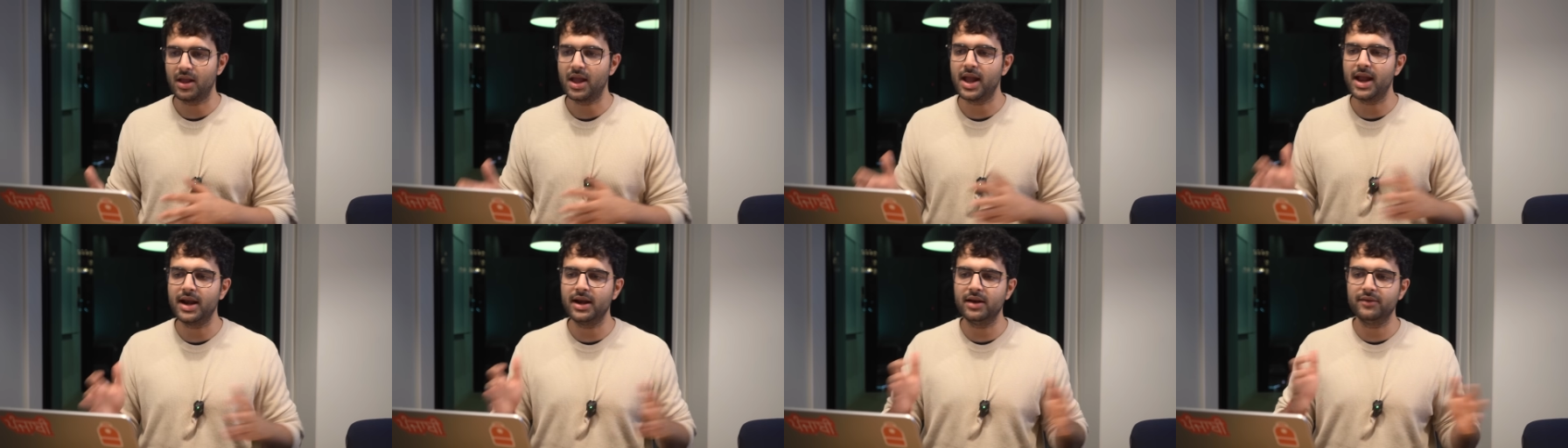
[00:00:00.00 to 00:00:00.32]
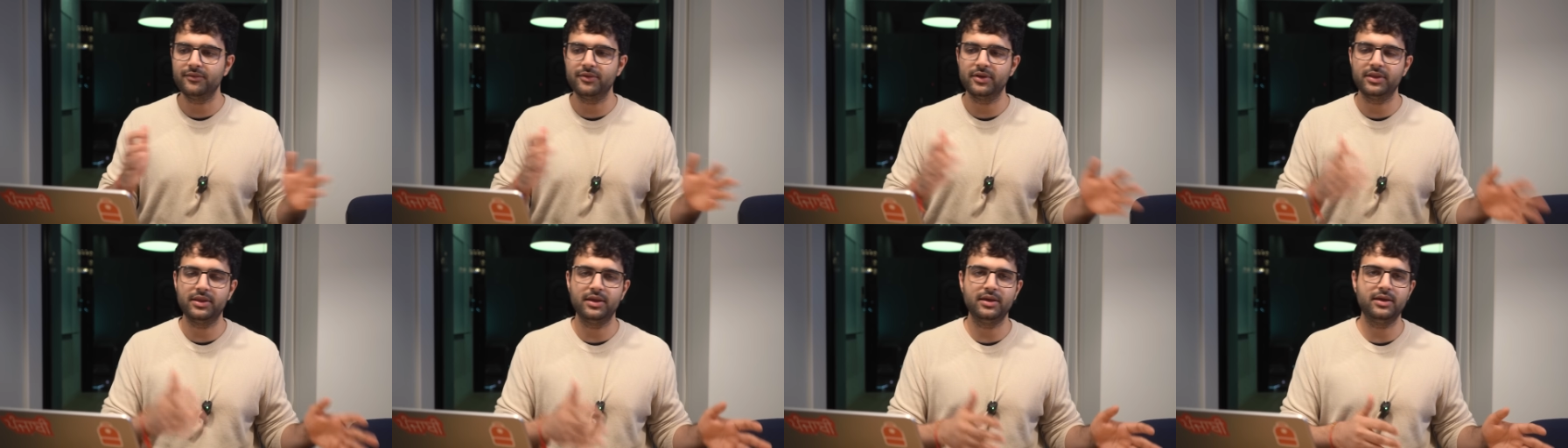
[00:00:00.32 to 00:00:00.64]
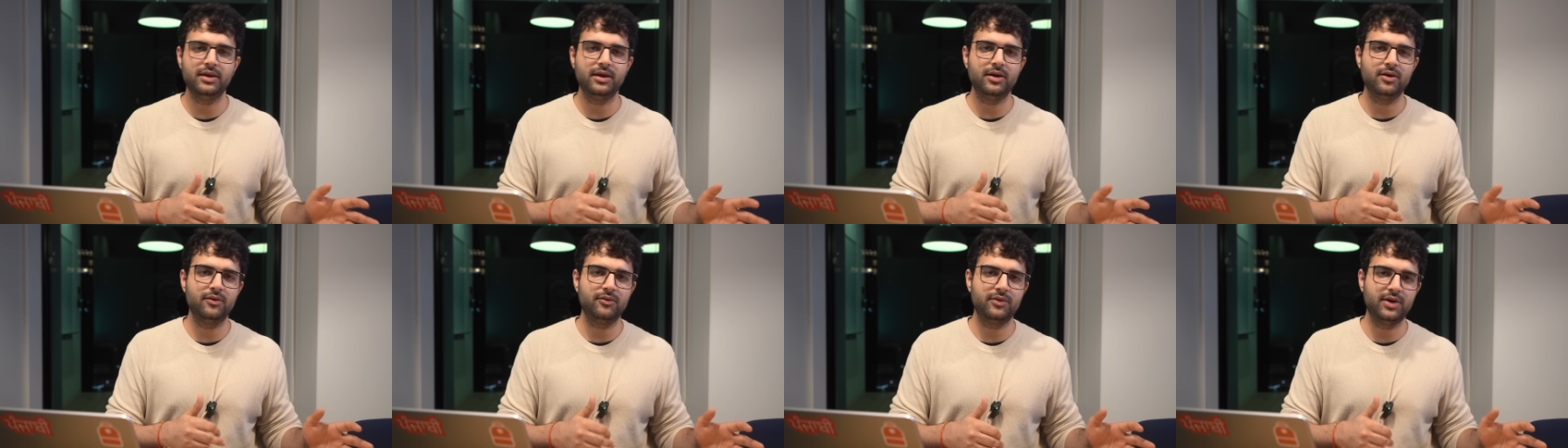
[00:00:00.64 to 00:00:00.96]
And if you're
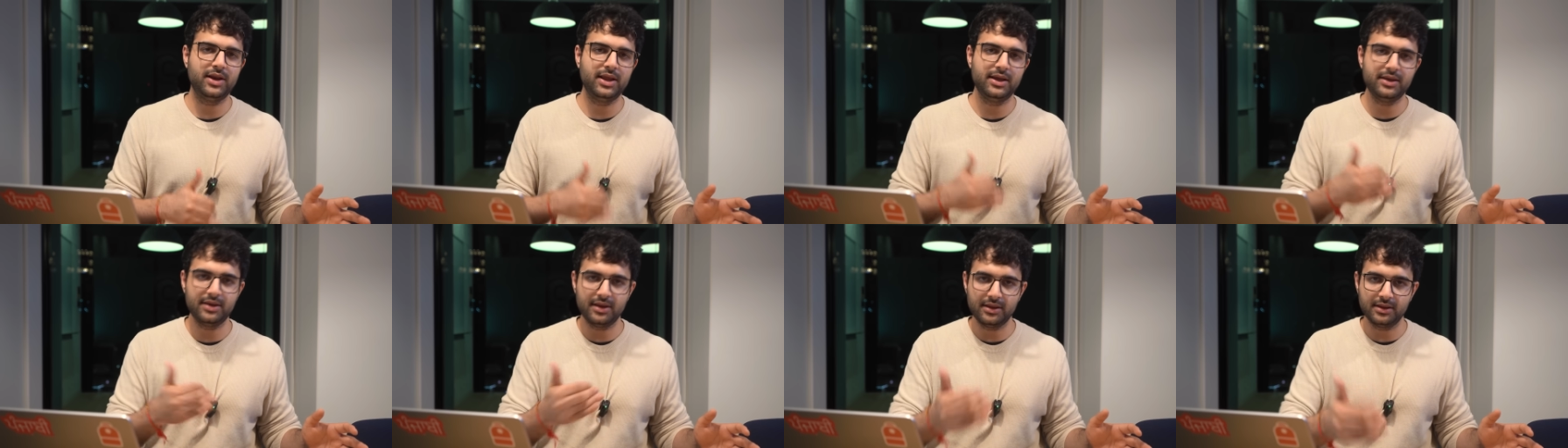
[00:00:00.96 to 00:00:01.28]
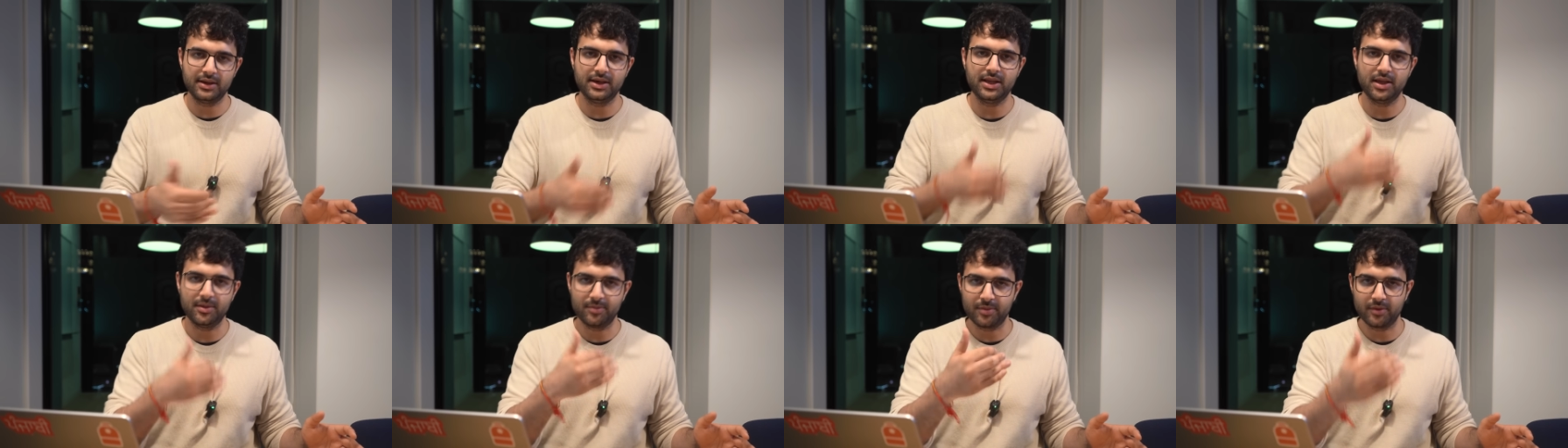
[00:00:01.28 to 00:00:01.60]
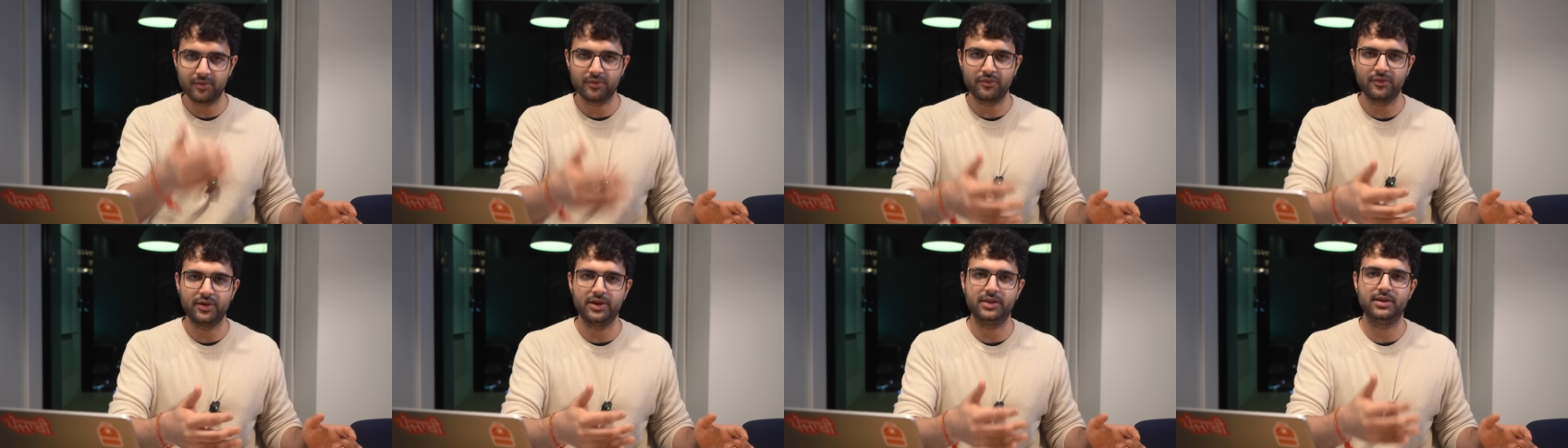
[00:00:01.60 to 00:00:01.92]
thinking of taking the leap
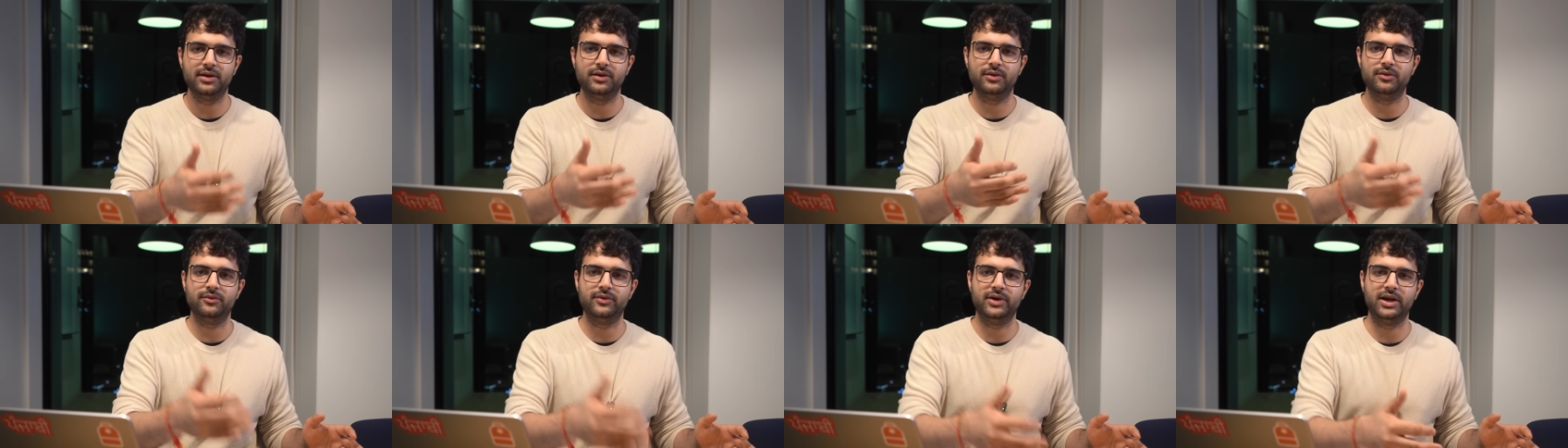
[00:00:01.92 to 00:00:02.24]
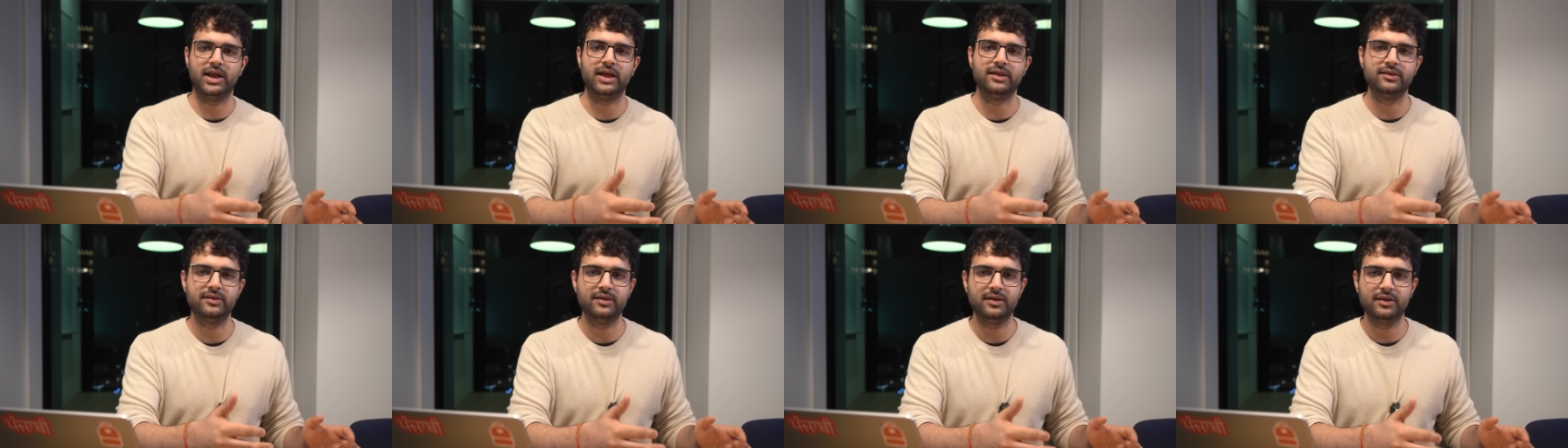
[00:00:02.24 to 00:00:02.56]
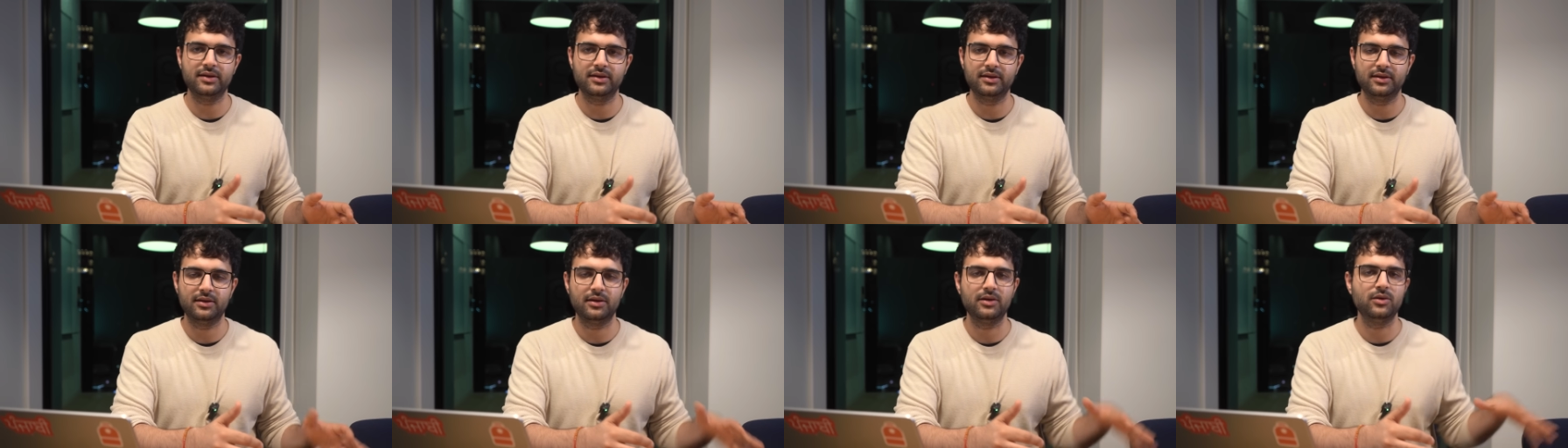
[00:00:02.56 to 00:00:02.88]
of faith into
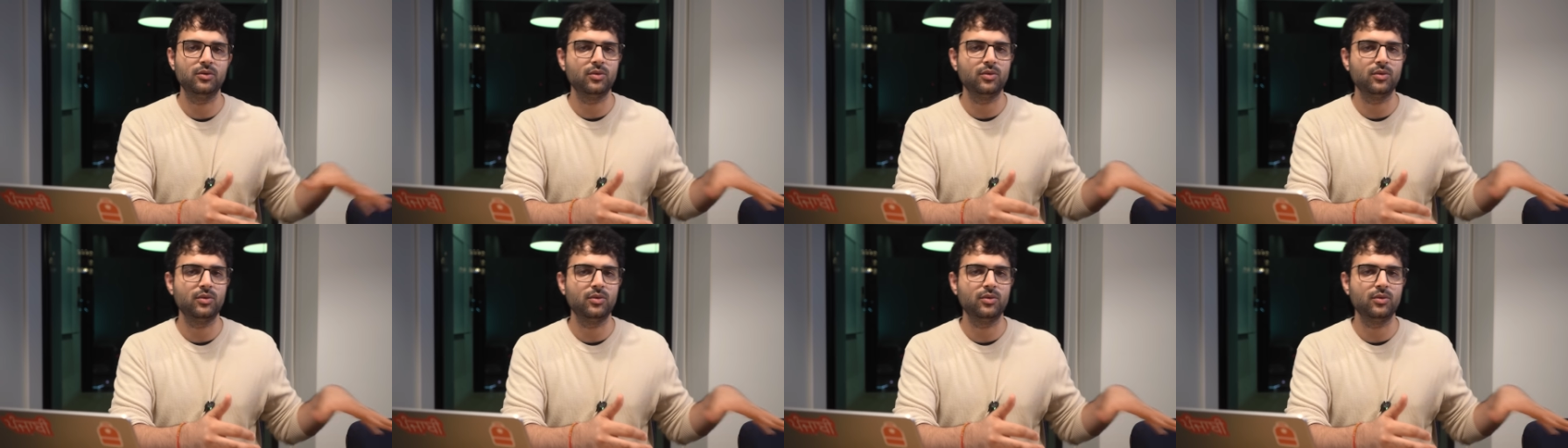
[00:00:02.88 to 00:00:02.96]
freelancing,